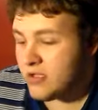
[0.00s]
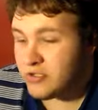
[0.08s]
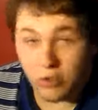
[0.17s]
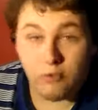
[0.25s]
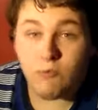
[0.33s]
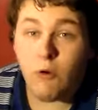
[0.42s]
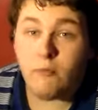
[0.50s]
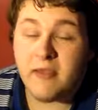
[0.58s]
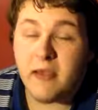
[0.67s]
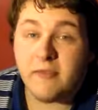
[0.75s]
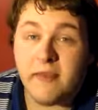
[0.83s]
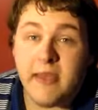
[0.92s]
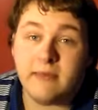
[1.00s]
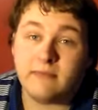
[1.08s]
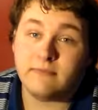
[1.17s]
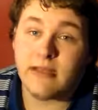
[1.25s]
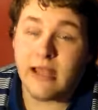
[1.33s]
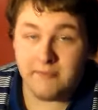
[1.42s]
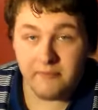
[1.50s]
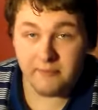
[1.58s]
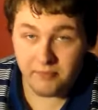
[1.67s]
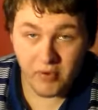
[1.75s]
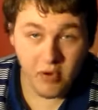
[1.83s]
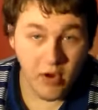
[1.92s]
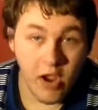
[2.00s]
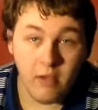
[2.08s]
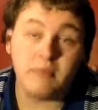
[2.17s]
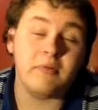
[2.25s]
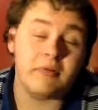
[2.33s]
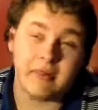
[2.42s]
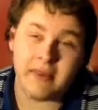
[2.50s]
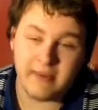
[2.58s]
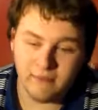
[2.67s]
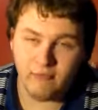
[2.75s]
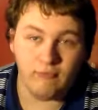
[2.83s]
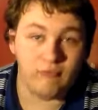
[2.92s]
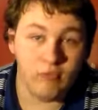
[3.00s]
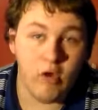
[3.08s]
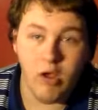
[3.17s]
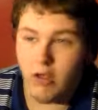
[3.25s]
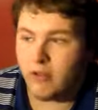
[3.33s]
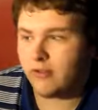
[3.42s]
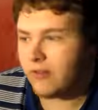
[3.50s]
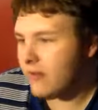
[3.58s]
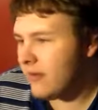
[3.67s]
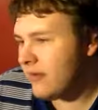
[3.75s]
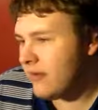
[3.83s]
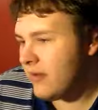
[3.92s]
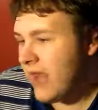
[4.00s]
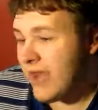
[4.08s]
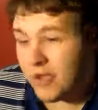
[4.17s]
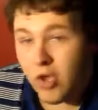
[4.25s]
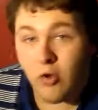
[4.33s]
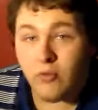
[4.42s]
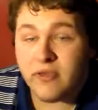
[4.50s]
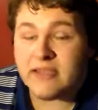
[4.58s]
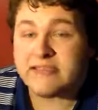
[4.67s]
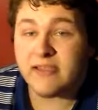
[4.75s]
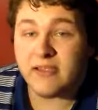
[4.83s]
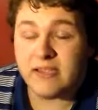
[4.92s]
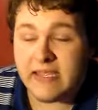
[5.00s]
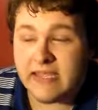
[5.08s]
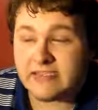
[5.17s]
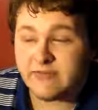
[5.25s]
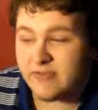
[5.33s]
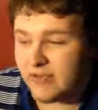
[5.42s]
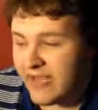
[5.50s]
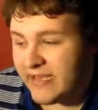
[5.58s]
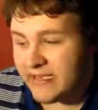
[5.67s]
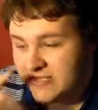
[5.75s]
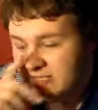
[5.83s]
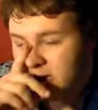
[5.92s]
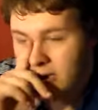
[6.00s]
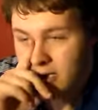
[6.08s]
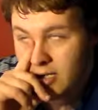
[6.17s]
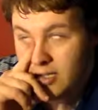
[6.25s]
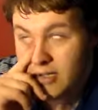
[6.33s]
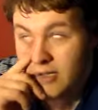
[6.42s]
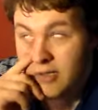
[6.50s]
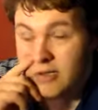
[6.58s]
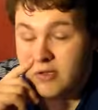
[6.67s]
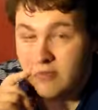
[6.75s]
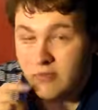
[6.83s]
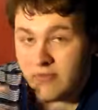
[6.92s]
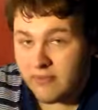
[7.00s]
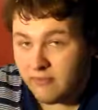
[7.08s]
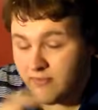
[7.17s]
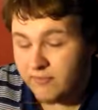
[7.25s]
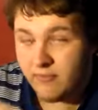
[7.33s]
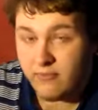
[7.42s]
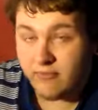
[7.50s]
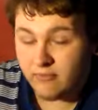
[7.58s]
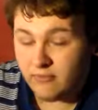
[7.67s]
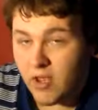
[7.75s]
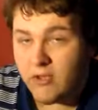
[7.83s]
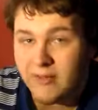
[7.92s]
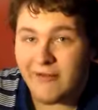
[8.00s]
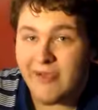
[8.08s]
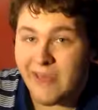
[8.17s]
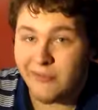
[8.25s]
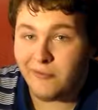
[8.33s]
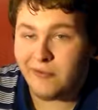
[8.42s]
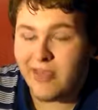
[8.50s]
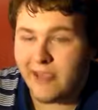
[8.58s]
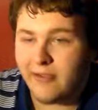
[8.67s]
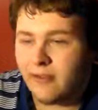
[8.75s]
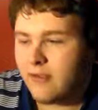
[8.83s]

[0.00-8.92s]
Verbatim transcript: Don't quote me on that. I'm probably wrong. I know he's the he's related to Kung, uh, Kung Lao and Liu Kang,